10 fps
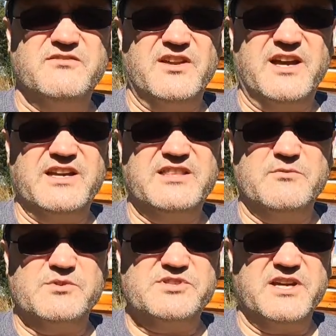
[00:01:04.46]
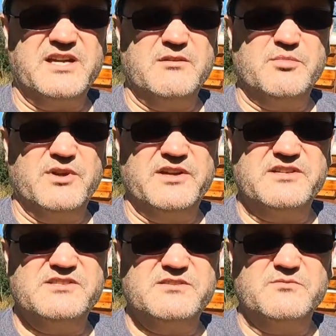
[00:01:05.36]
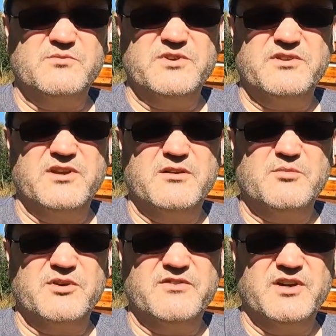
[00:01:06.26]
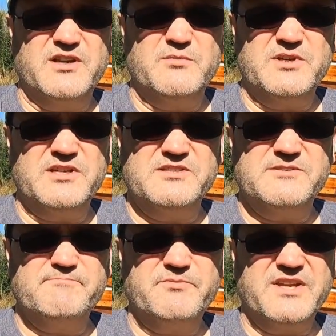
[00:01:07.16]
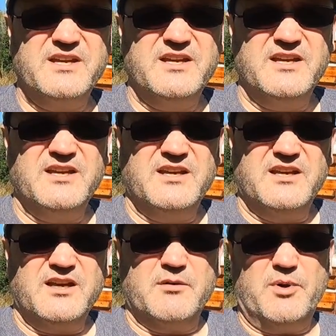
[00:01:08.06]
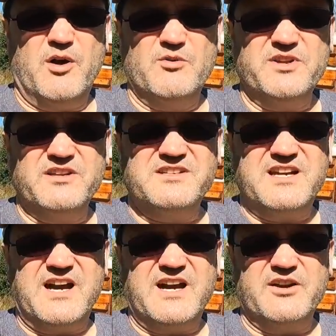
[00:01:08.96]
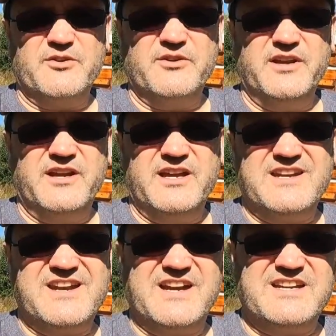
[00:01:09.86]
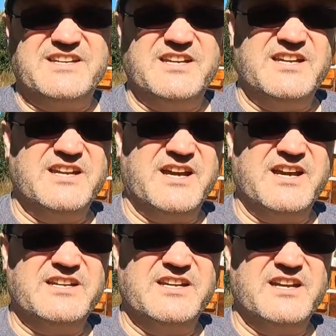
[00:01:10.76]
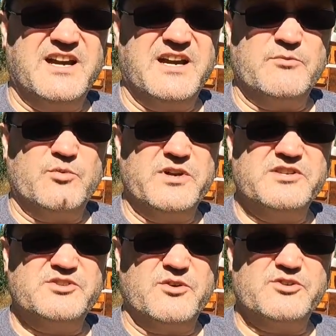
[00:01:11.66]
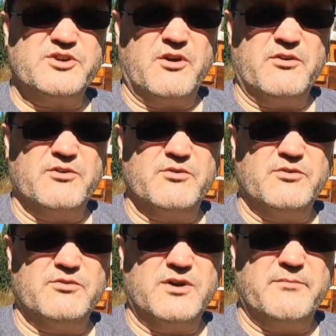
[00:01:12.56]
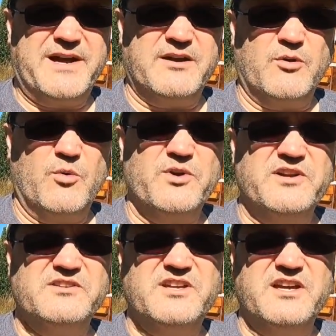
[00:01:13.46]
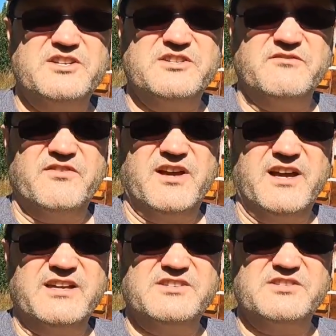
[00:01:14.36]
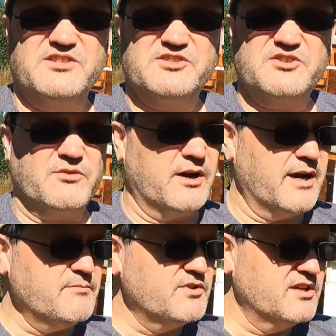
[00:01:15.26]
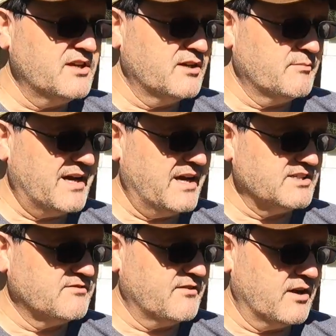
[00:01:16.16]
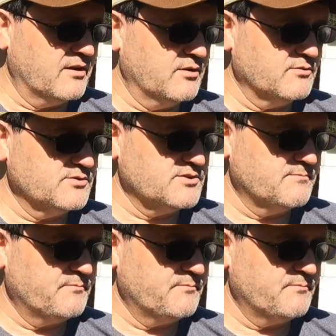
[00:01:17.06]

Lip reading: flight that was taking place with a number of honeybees. Capaldi and Dyer, in a 1999 research article about orientation flights, described them as follows.